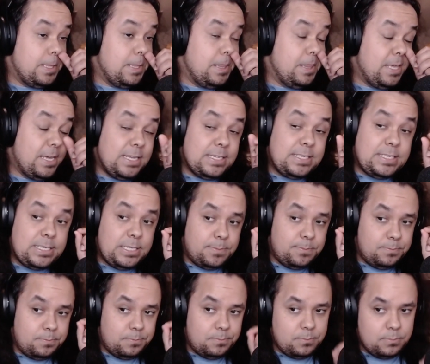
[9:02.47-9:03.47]
And this
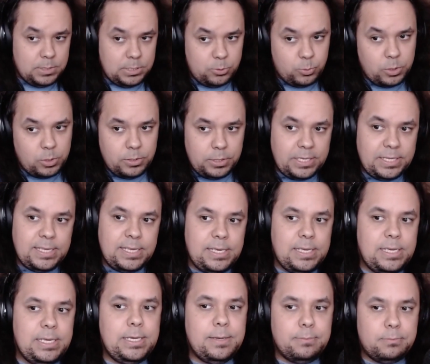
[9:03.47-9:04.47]
is one of the
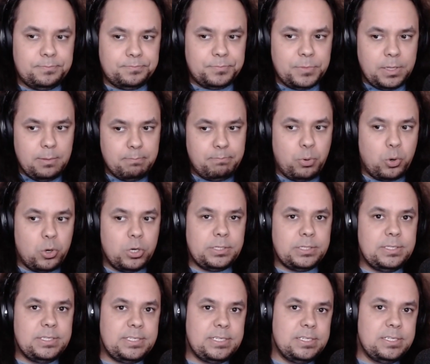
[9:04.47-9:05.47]
key
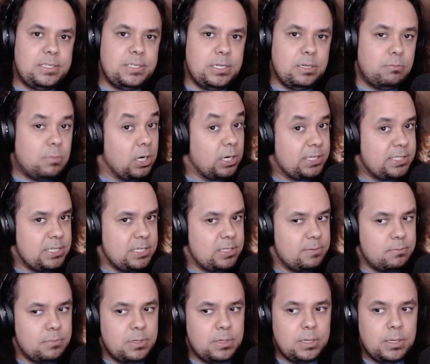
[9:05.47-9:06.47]
importances in
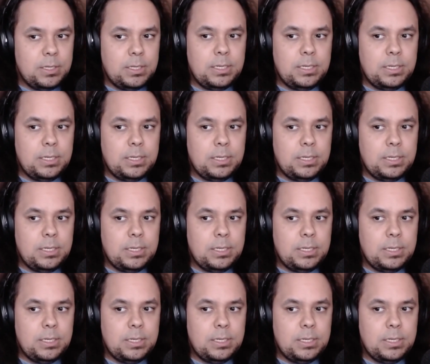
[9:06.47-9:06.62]
Marxism,